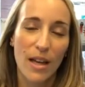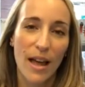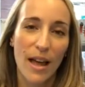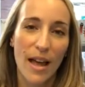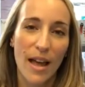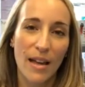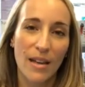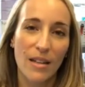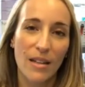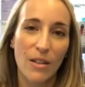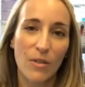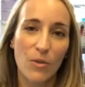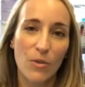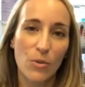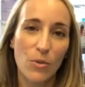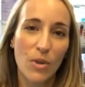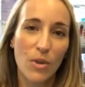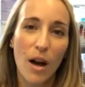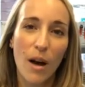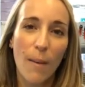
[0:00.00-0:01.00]
And if
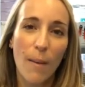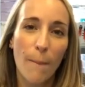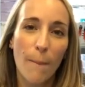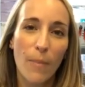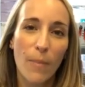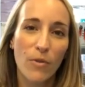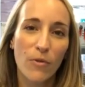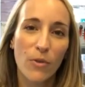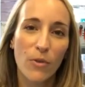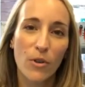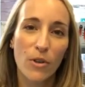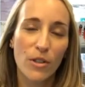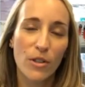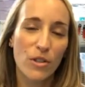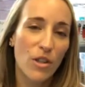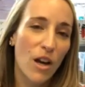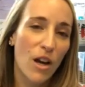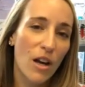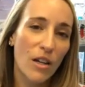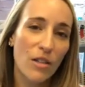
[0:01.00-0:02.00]
you come before a
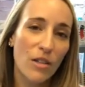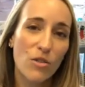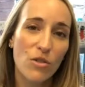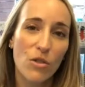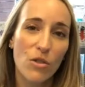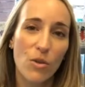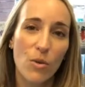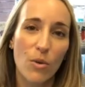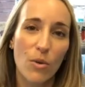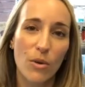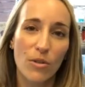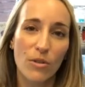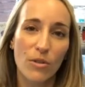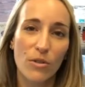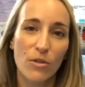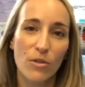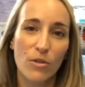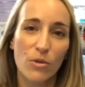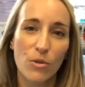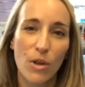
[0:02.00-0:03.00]
judge or
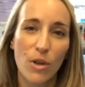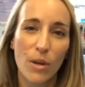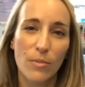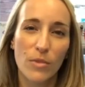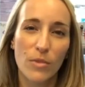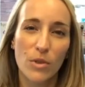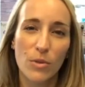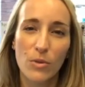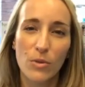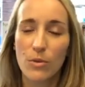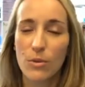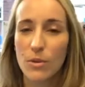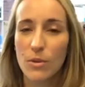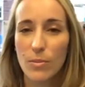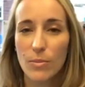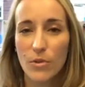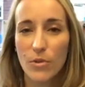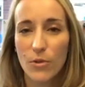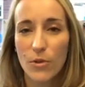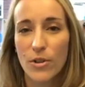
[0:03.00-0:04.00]
you come
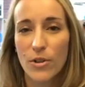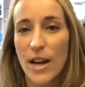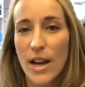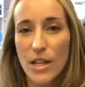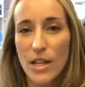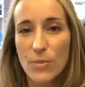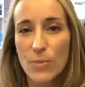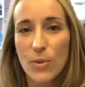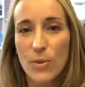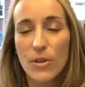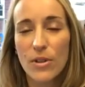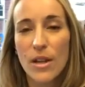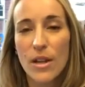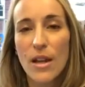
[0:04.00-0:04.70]
before an expert